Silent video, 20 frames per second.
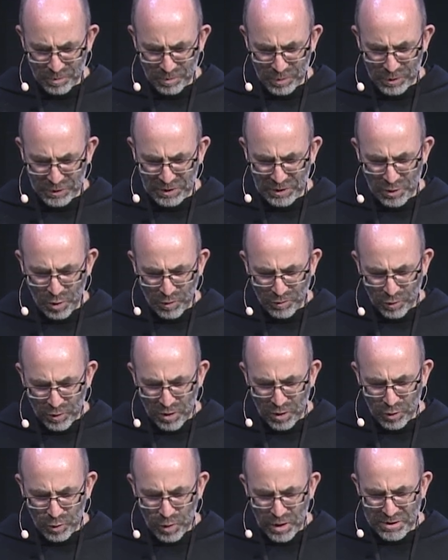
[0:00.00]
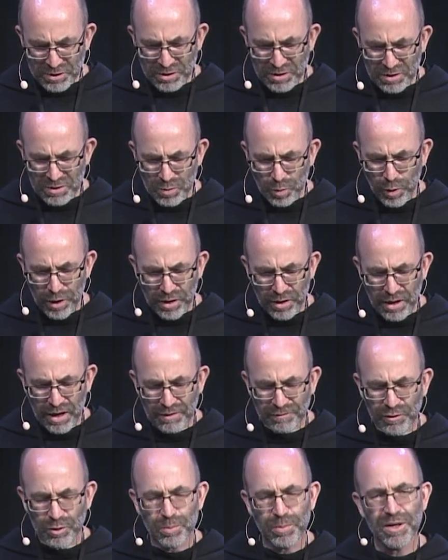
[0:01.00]
But the overall question is, where
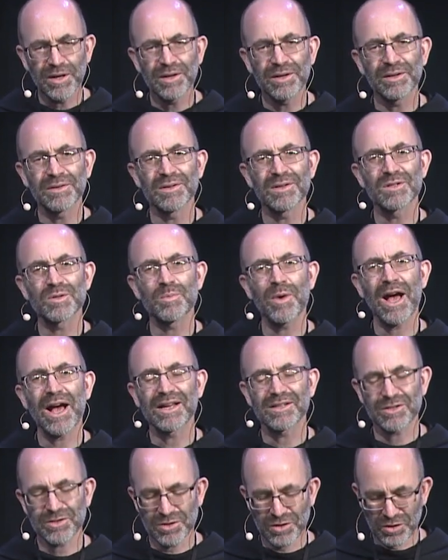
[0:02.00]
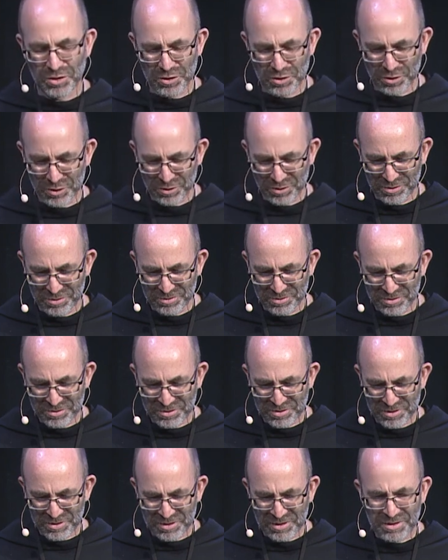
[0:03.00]
have you been in this past year?
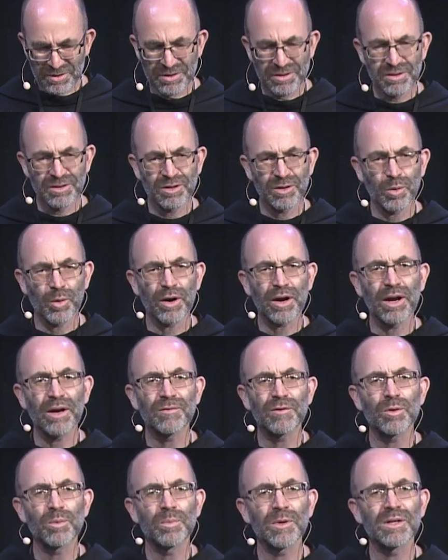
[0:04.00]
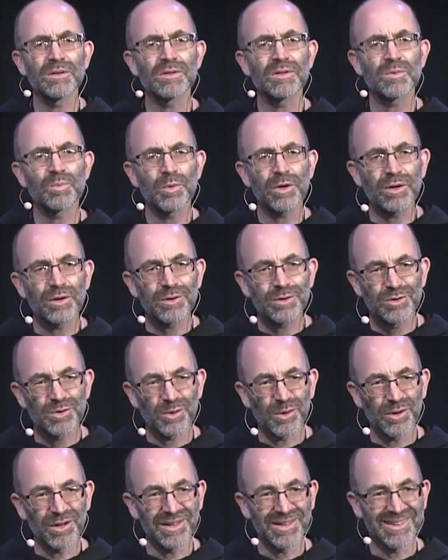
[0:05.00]
Where have you been
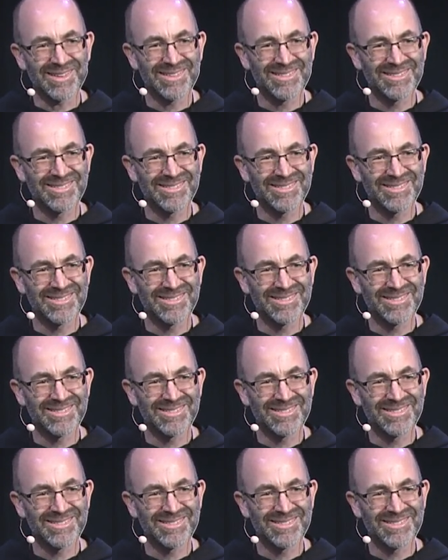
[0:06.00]
spiritually?